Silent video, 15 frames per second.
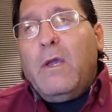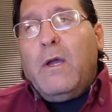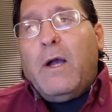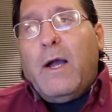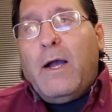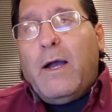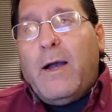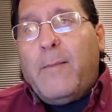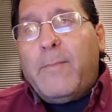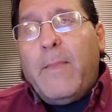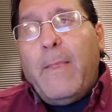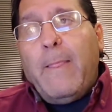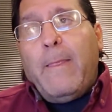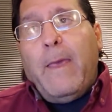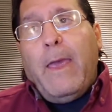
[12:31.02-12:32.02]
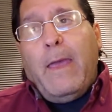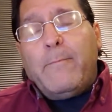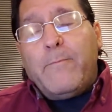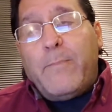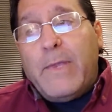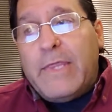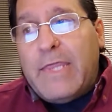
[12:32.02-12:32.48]

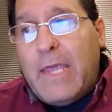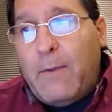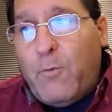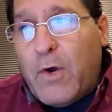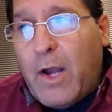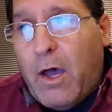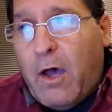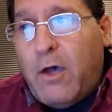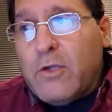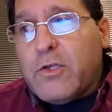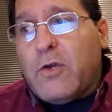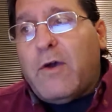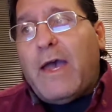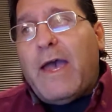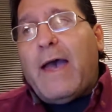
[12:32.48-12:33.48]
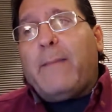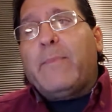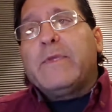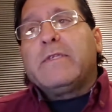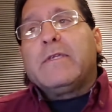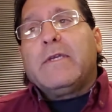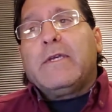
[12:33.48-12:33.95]
But then what also
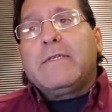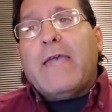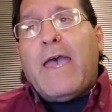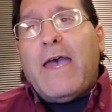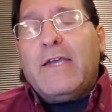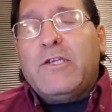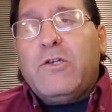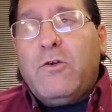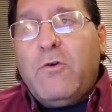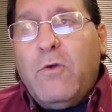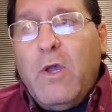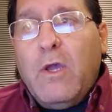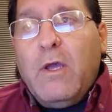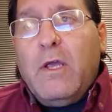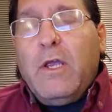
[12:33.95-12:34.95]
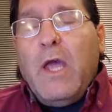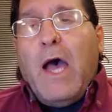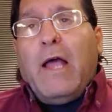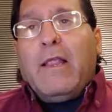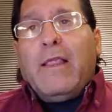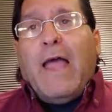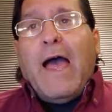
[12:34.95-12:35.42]
happens is, as you
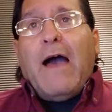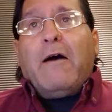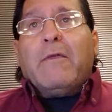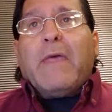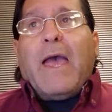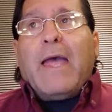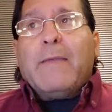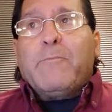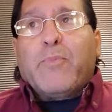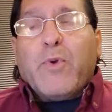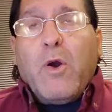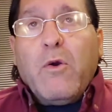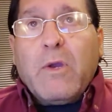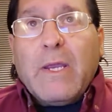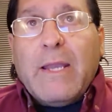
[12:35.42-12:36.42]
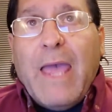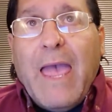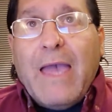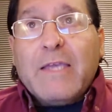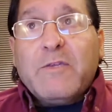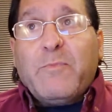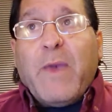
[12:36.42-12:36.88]
allow that broken
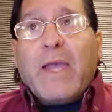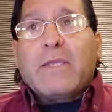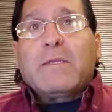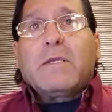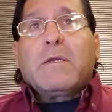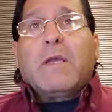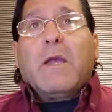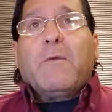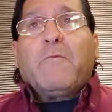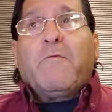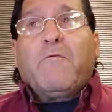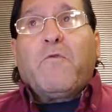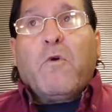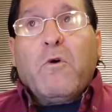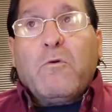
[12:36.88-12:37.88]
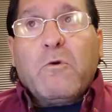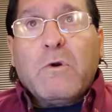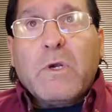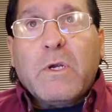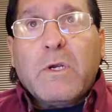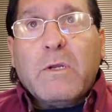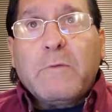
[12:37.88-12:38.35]
aspect to come
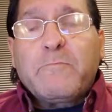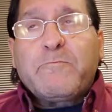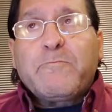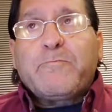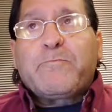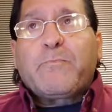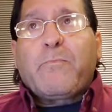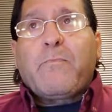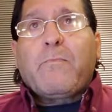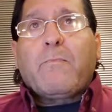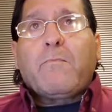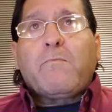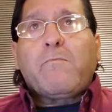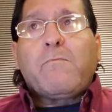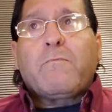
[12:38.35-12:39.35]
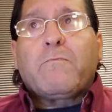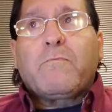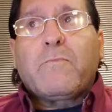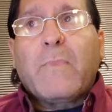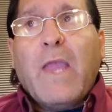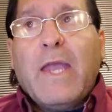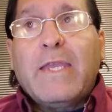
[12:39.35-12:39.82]
forward
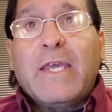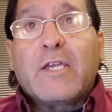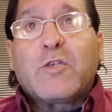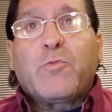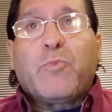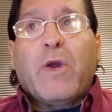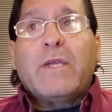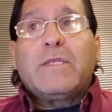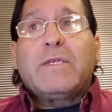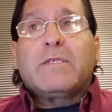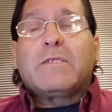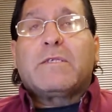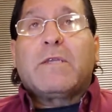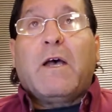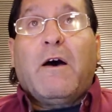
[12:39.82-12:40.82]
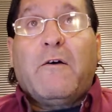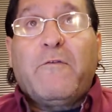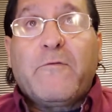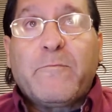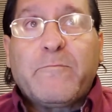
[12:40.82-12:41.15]
and express itself,